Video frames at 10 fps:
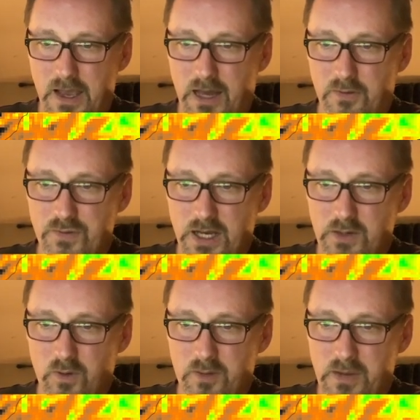and I'm trying
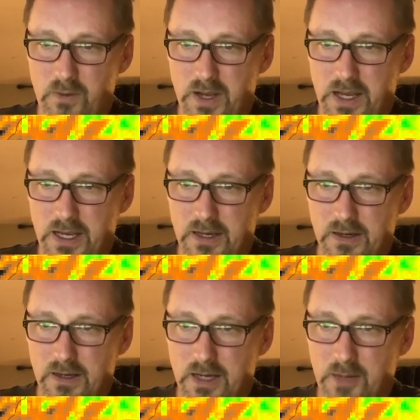to work my way
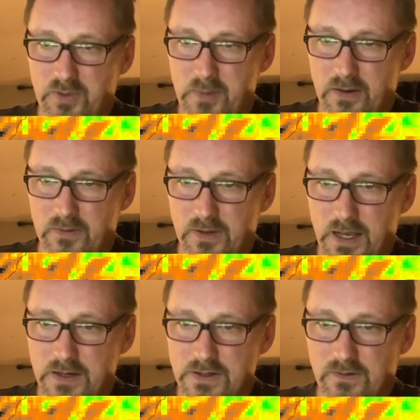up the mountain
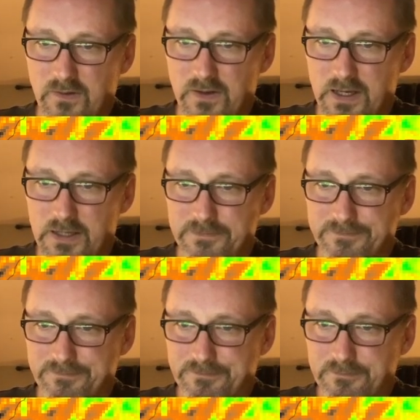and just see
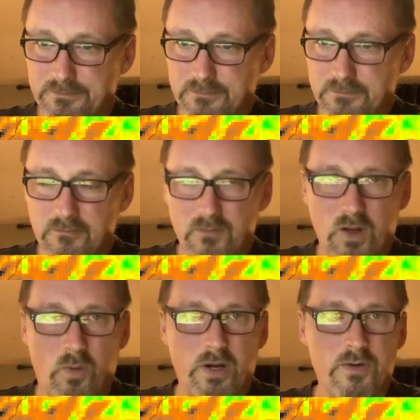
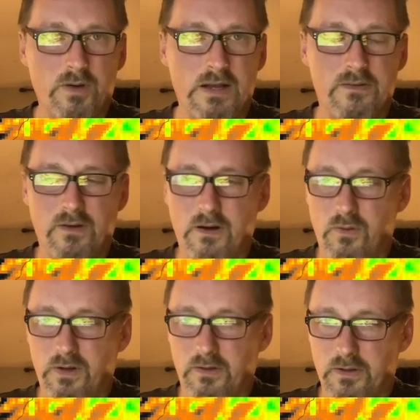what our grades are
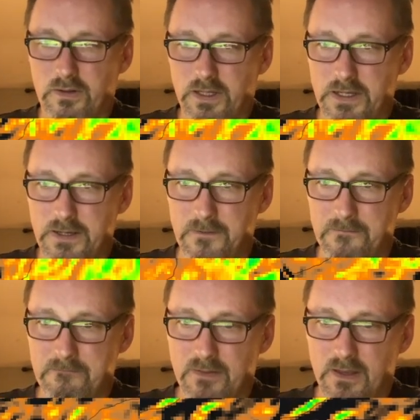going to look like here.
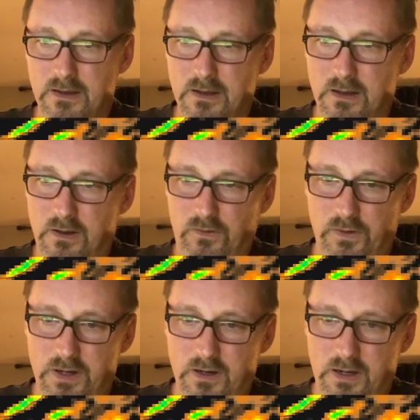
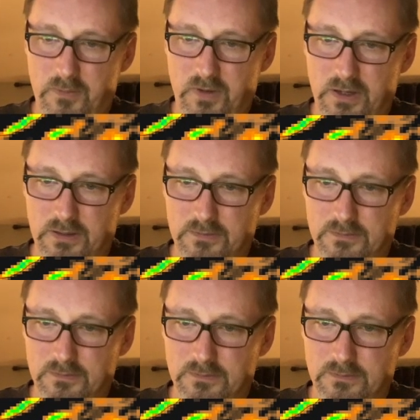So here I'm going to
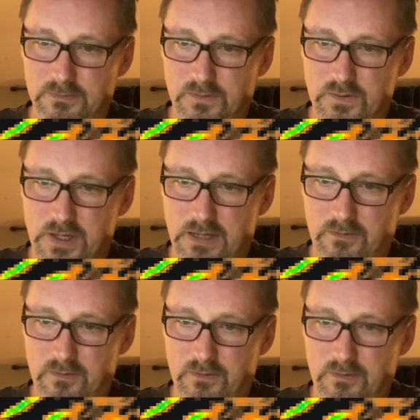try
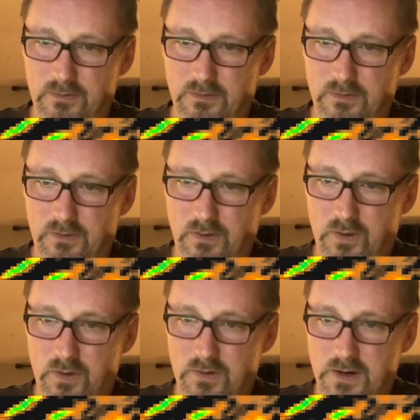and
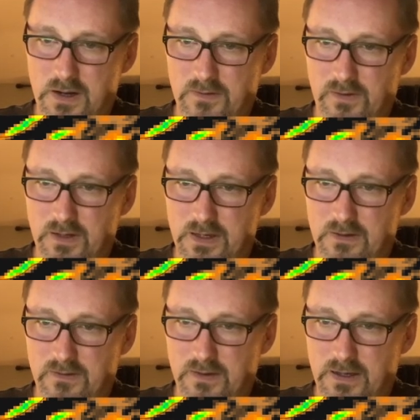go across
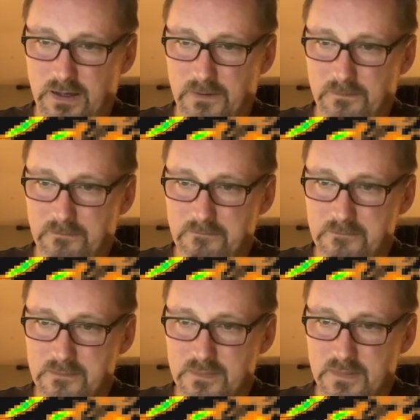these
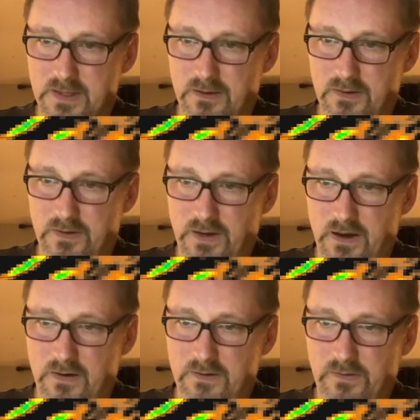these
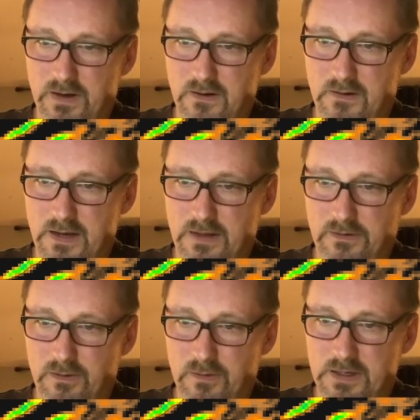areas here as
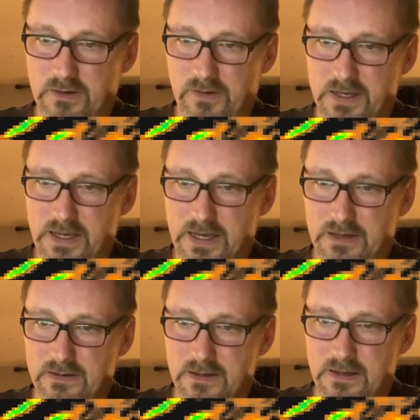slowly as I
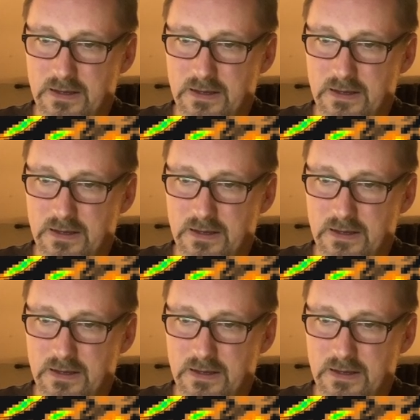can.